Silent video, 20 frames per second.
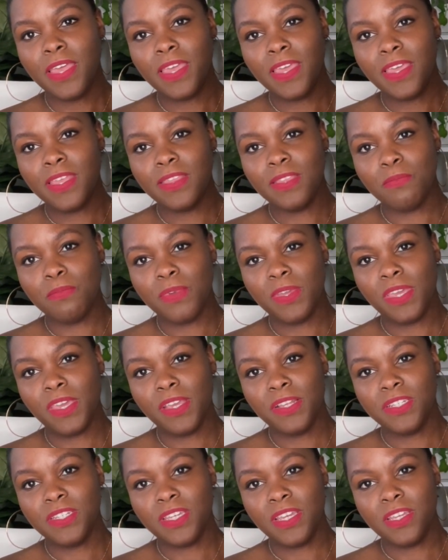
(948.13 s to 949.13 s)
and the
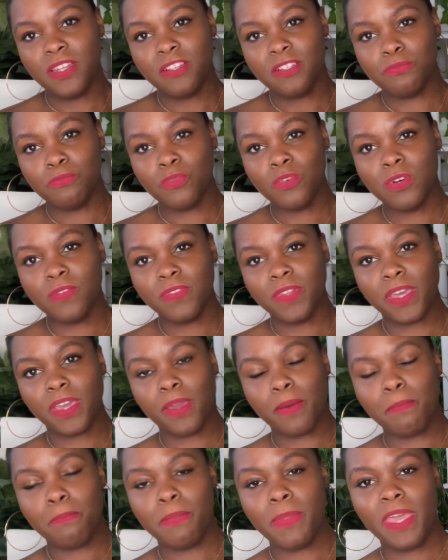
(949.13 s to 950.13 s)
bag chain is more of
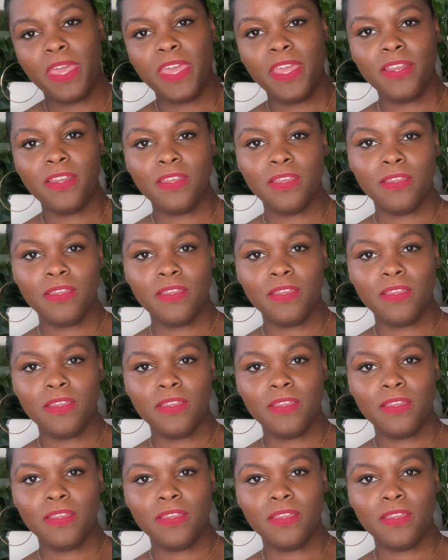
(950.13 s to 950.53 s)
like a matte